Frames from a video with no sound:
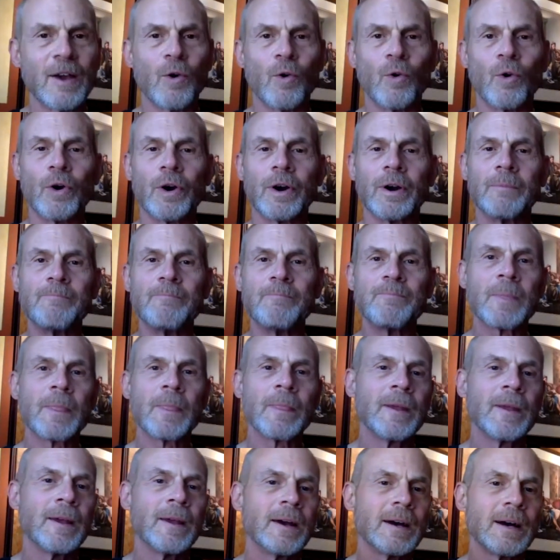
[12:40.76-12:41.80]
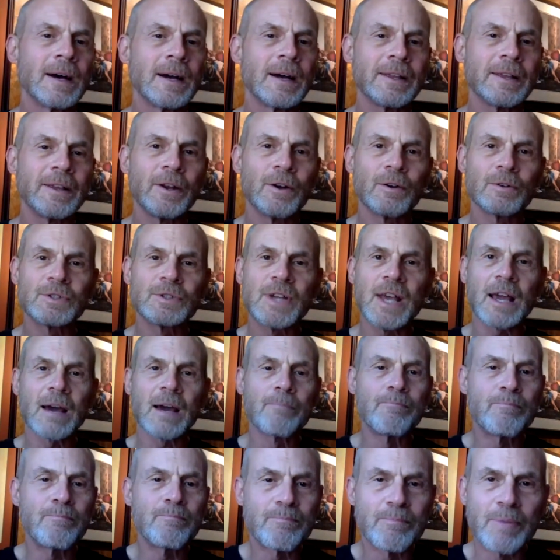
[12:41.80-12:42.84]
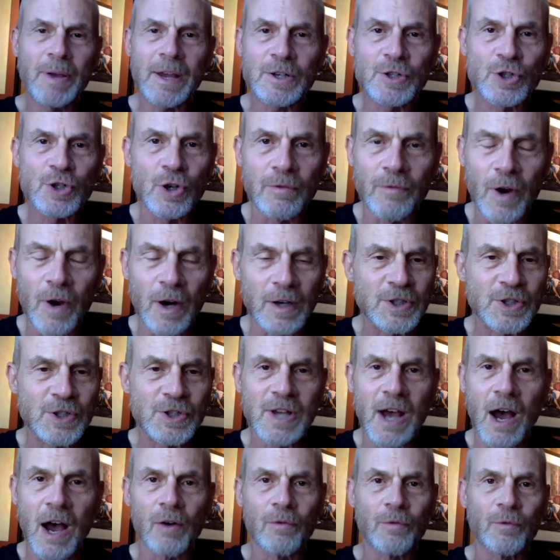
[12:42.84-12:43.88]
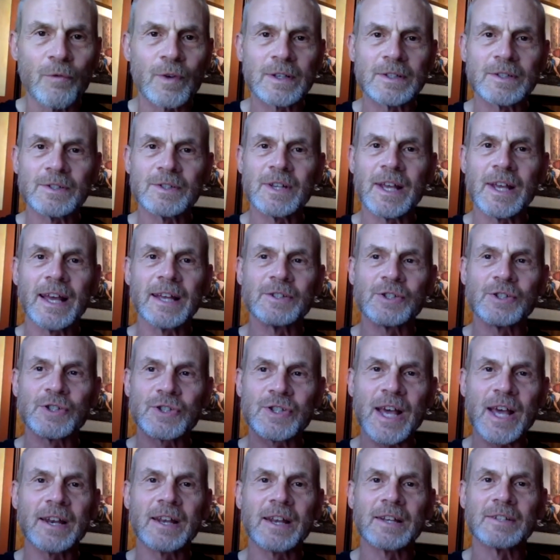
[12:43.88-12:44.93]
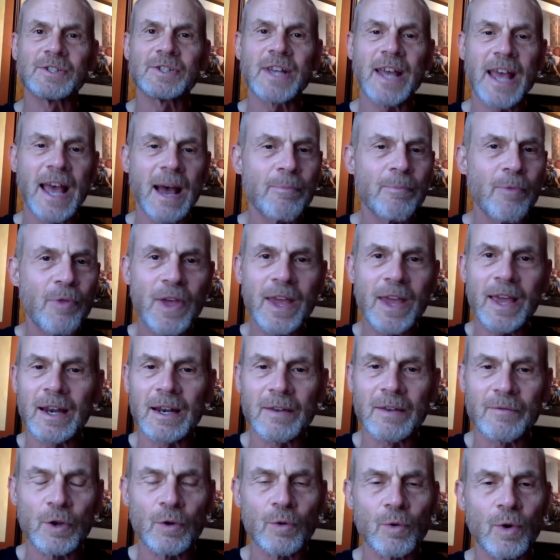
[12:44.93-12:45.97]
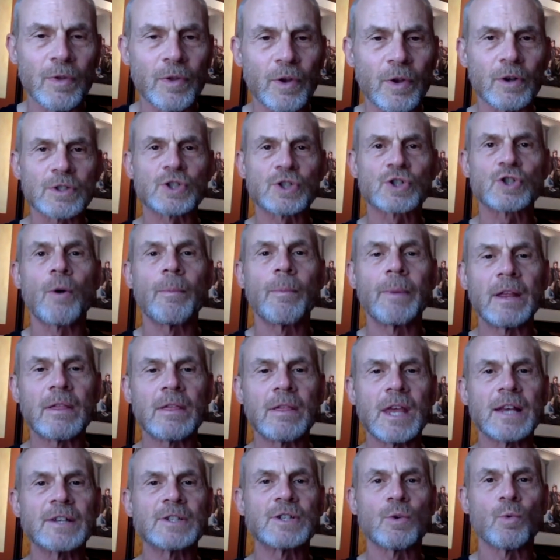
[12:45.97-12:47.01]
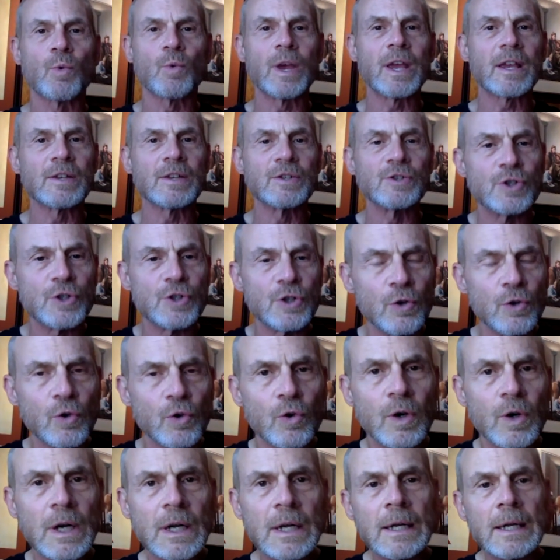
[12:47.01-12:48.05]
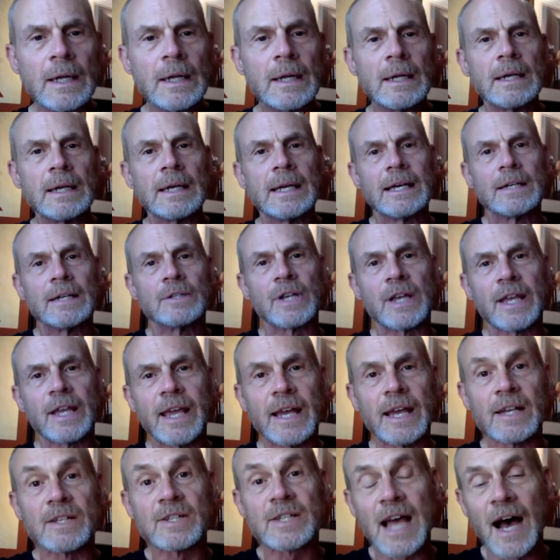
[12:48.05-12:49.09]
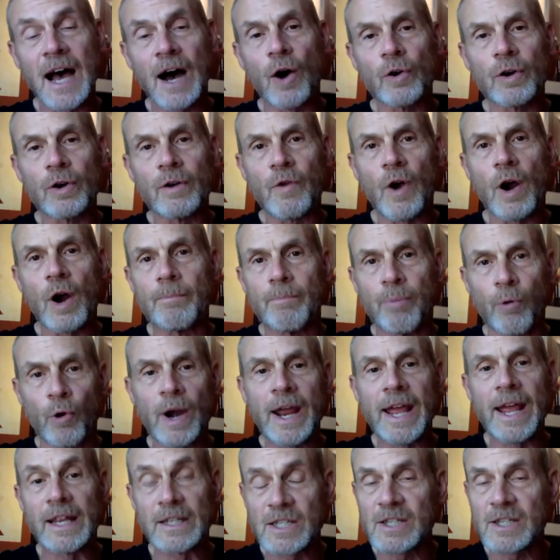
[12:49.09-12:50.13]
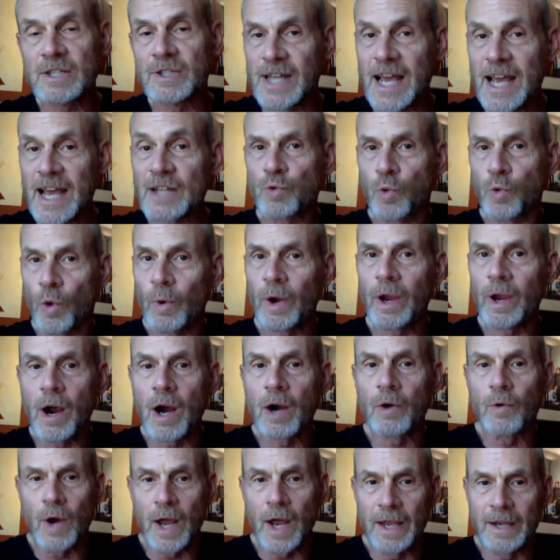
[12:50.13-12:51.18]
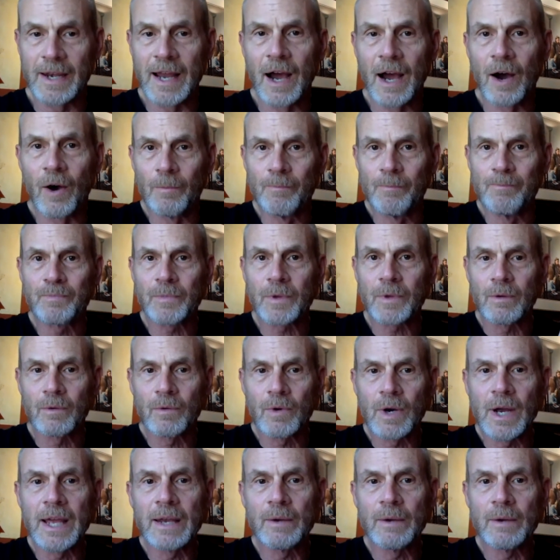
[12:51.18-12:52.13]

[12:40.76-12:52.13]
Or, take a picture of ourselves and send it and say, I'm thinking of you. There are so many things that we can do to get us out of our brains, because that's where we are right now, right?